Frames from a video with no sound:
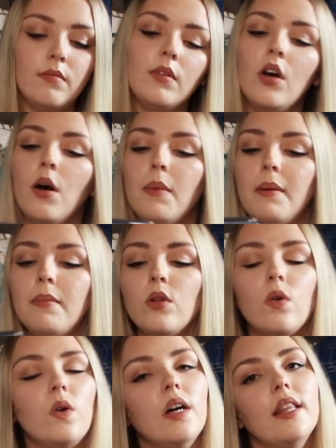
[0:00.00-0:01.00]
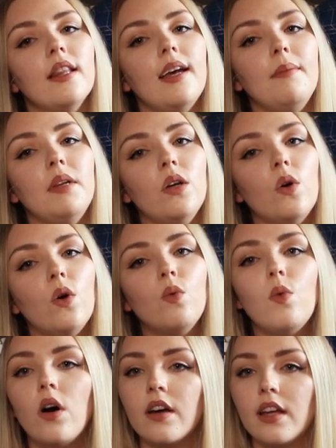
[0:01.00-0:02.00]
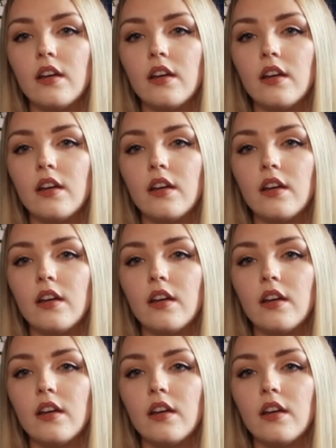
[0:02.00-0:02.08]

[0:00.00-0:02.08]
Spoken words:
Comment below and let me know what kind